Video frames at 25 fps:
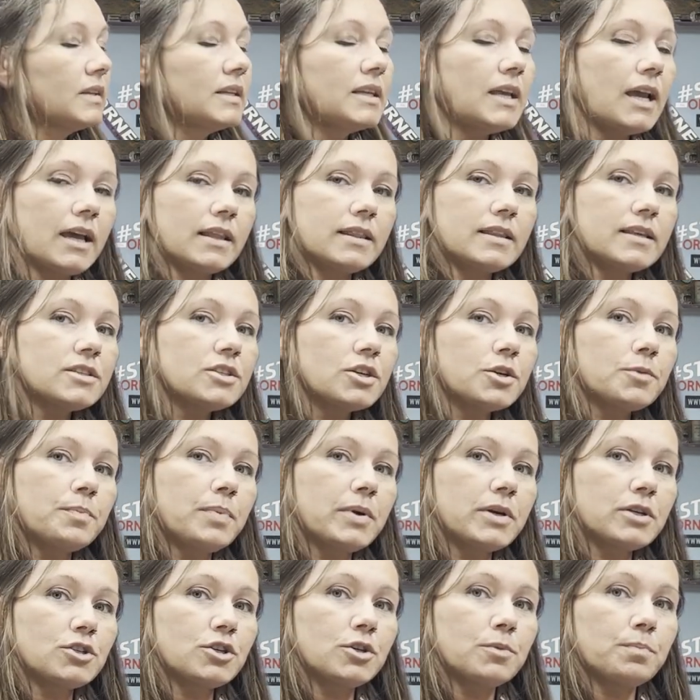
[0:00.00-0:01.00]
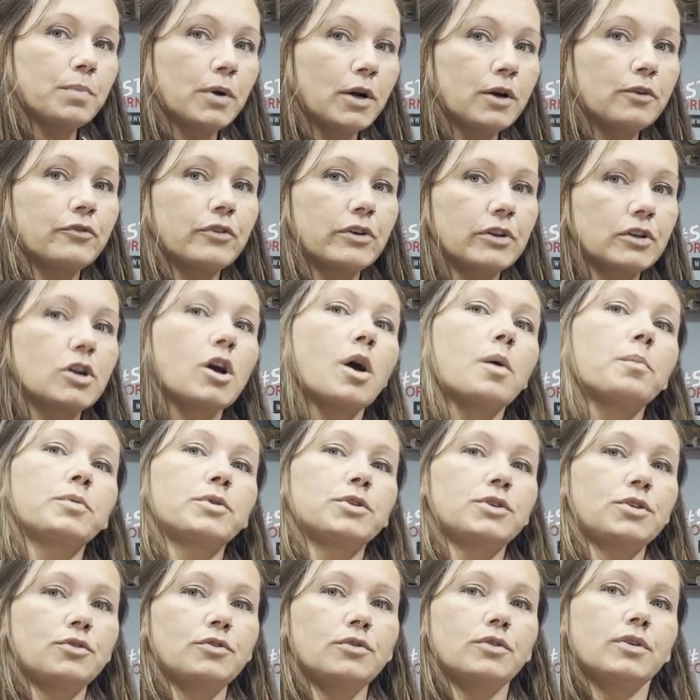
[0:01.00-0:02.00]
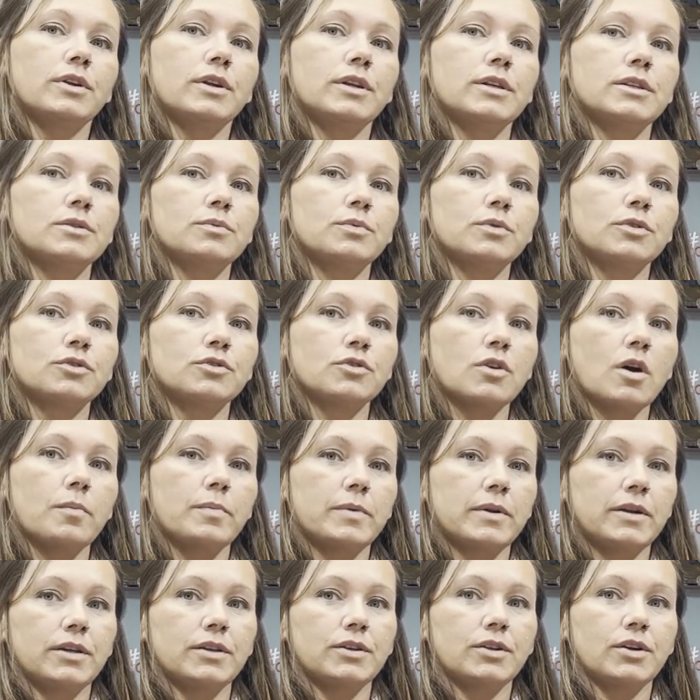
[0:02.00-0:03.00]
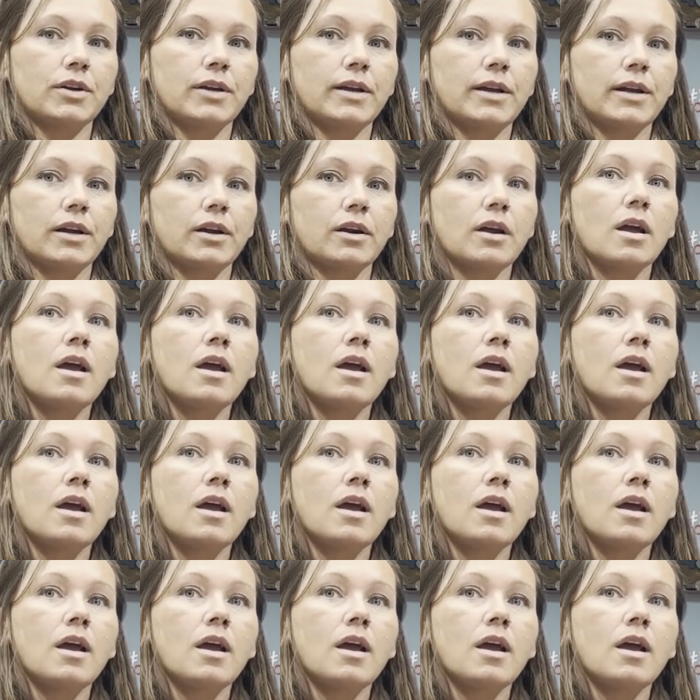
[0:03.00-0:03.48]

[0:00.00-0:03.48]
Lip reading: Yeah, these are picture-perfect opportunities we're dropping in your ear.